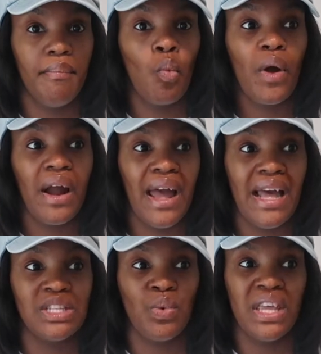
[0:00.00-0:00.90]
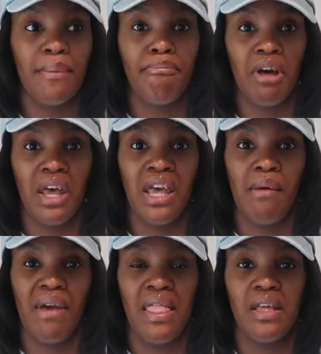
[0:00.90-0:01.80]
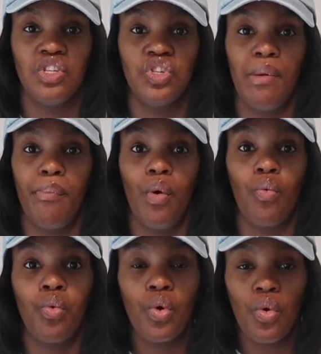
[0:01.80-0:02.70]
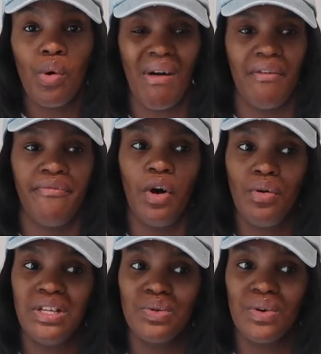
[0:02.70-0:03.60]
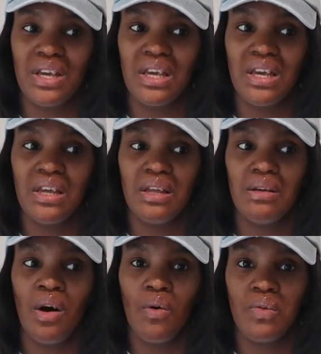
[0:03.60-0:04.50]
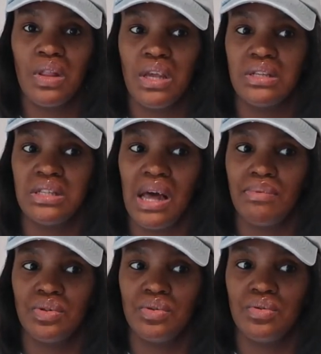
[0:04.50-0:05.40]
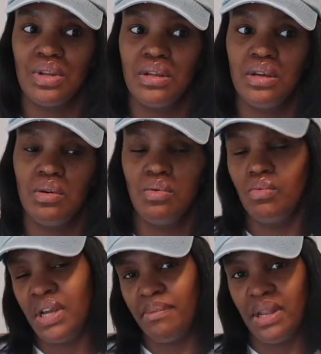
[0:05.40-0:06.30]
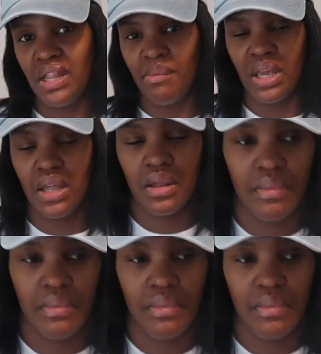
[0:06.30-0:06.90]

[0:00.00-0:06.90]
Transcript: Whereas we can put him in the Jumperoo, and my phone is ringing. Hopefully it stops soon. Wait a minute, let me get it.